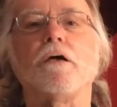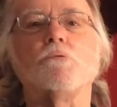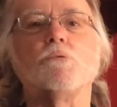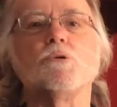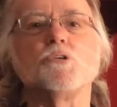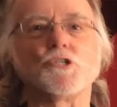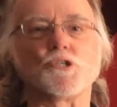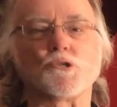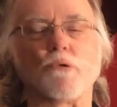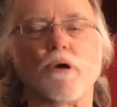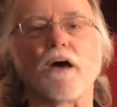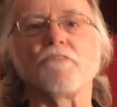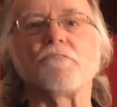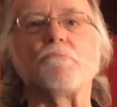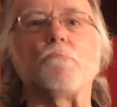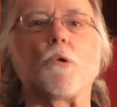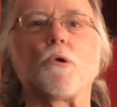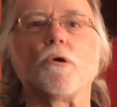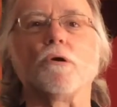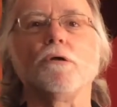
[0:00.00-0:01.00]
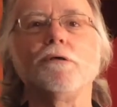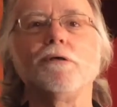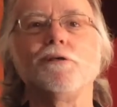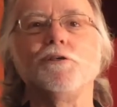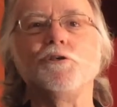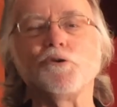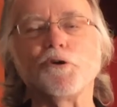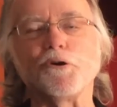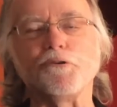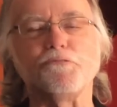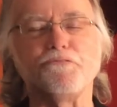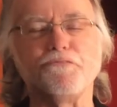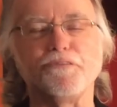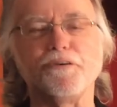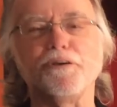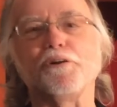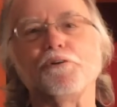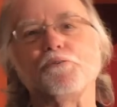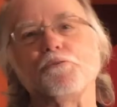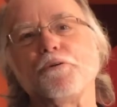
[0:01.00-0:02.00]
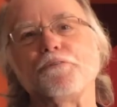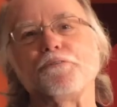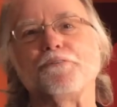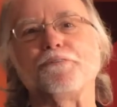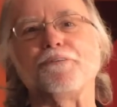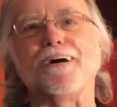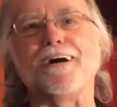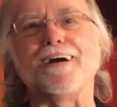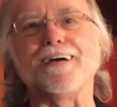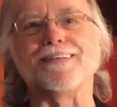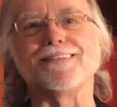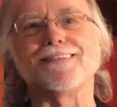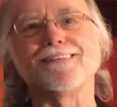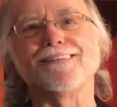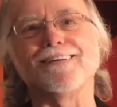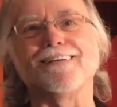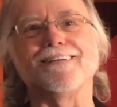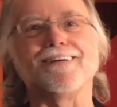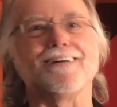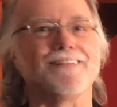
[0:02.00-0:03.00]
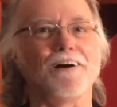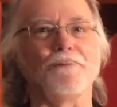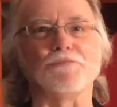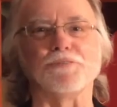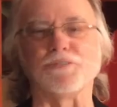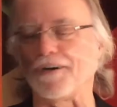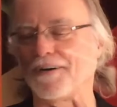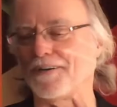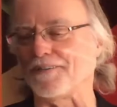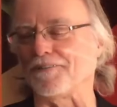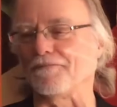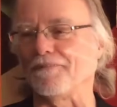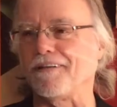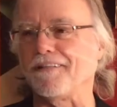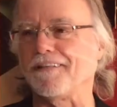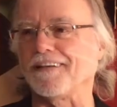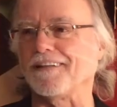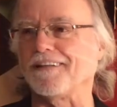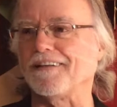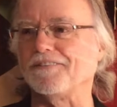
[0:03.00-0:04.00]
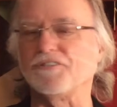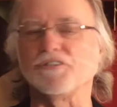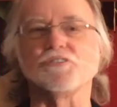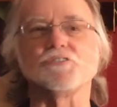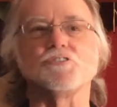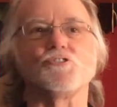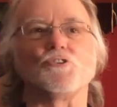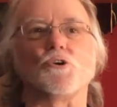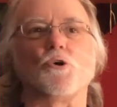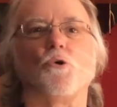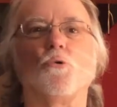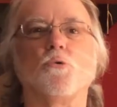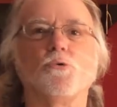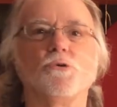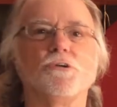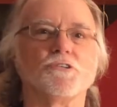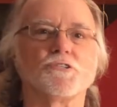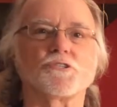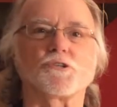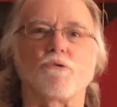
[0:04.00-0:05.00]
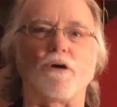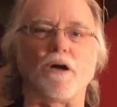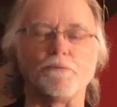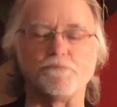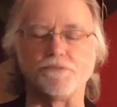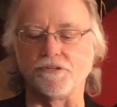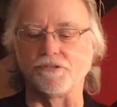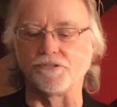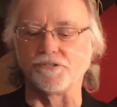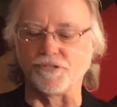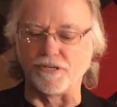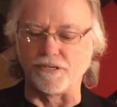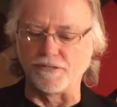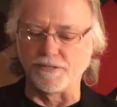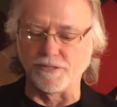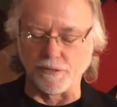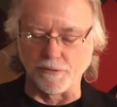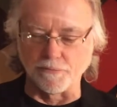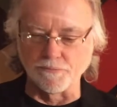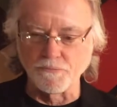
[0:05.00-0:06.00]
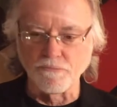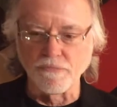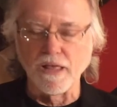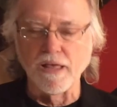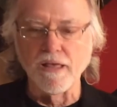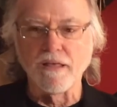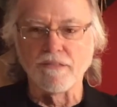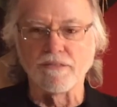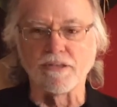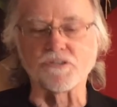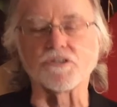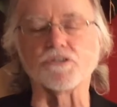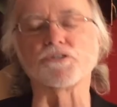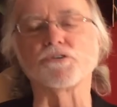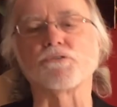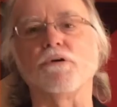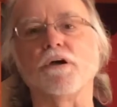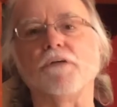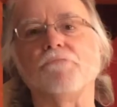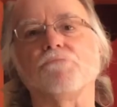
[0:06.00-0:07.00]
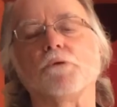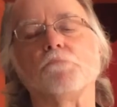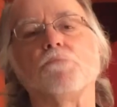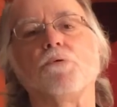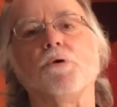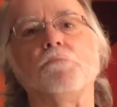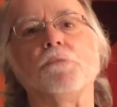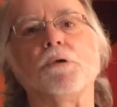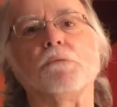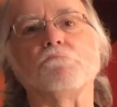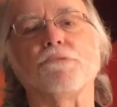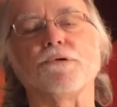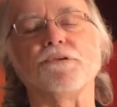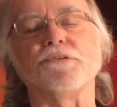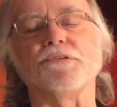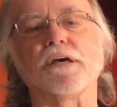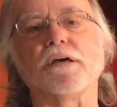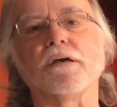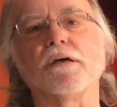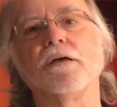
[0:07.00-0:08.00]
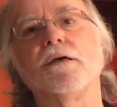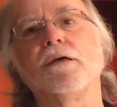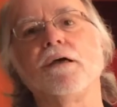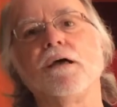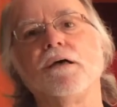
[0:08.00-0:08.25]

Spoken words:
It was Strathmore. You can feel it with your eyes. I thought that was awesome. I think it just so describes the sheet. So this is great for premium printing.